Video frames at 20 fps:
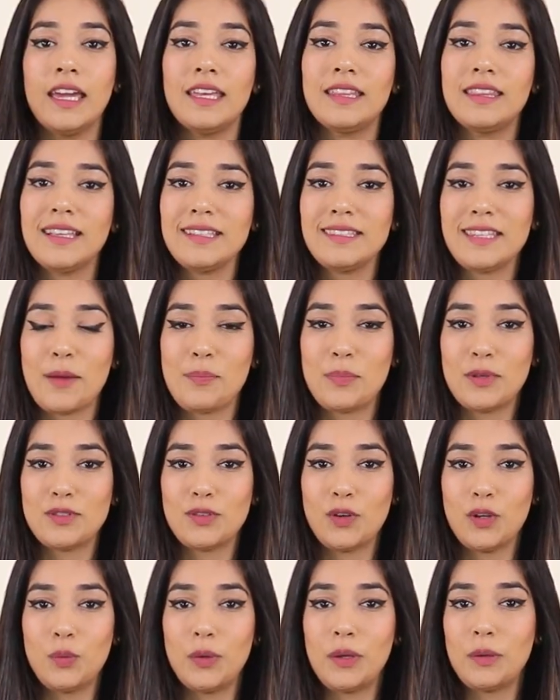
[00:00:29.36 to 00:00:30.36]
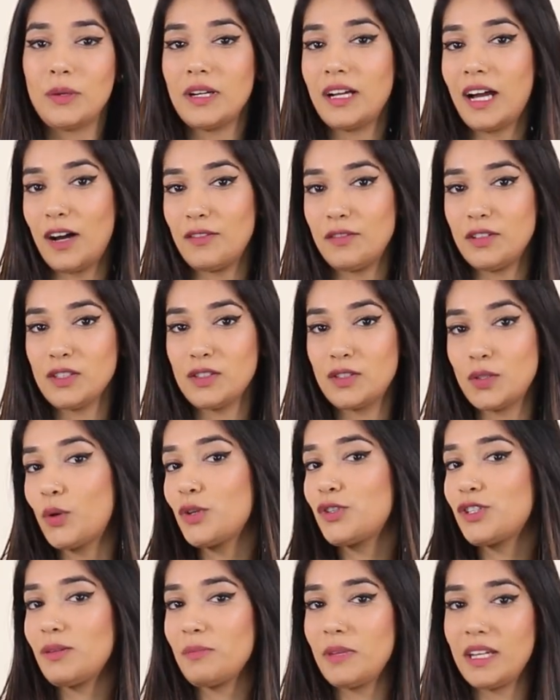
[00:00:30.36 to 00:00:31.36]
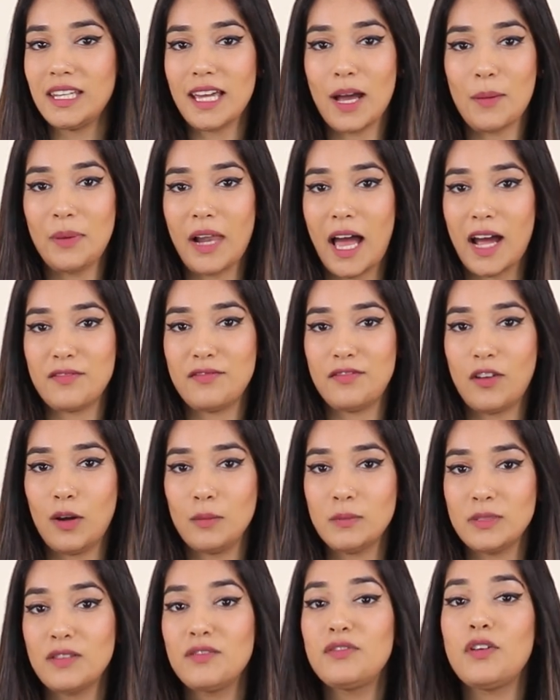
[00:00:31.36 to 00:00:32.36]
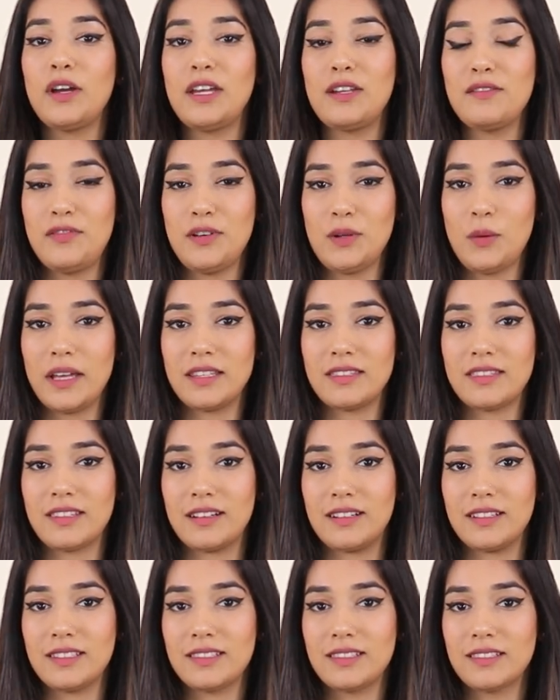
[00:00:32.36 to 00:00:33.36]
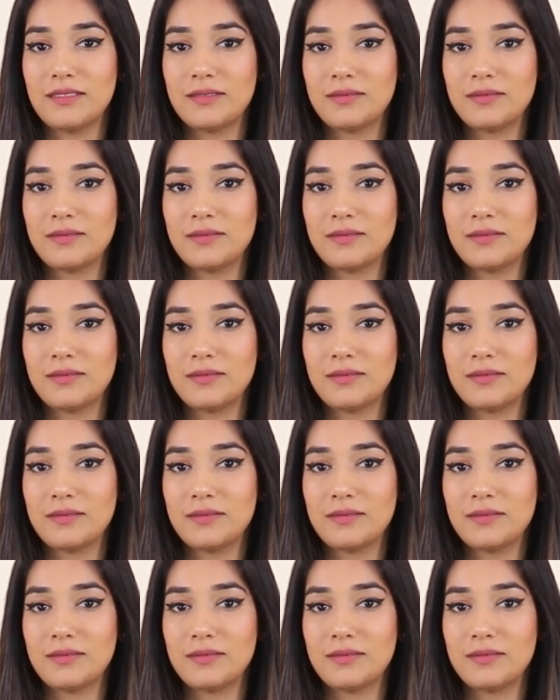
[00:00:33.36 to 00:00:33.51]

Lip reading: In this episode, we will cover social media platforms for influencers.